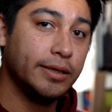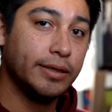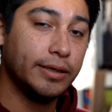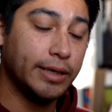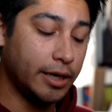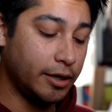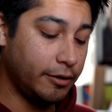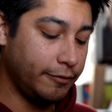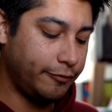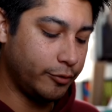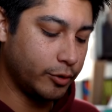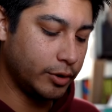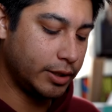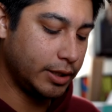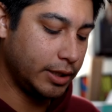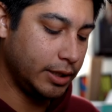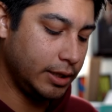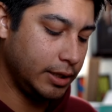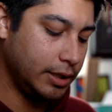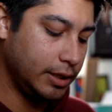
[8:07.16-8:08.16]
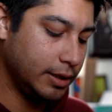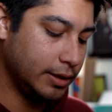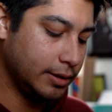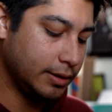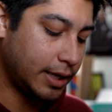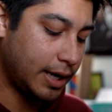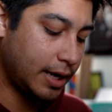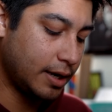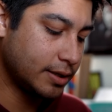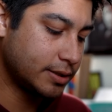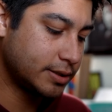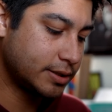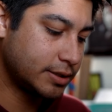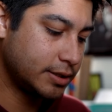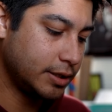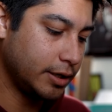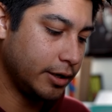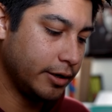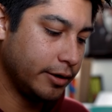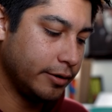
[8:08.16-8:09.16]
Now for the
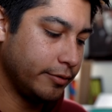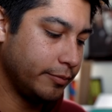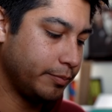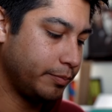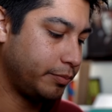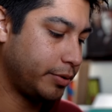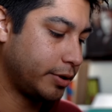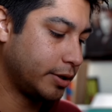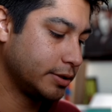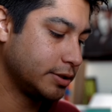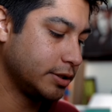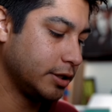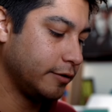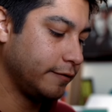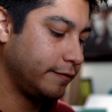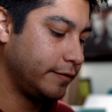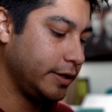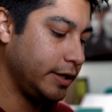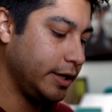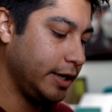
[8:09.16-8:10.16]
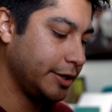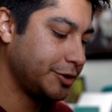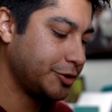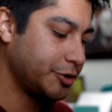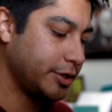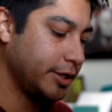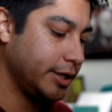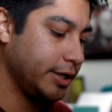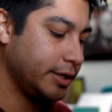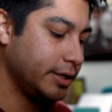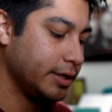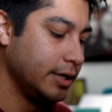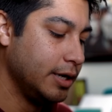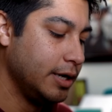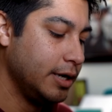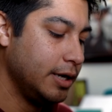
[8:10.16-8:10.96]
last parts of the extra deck,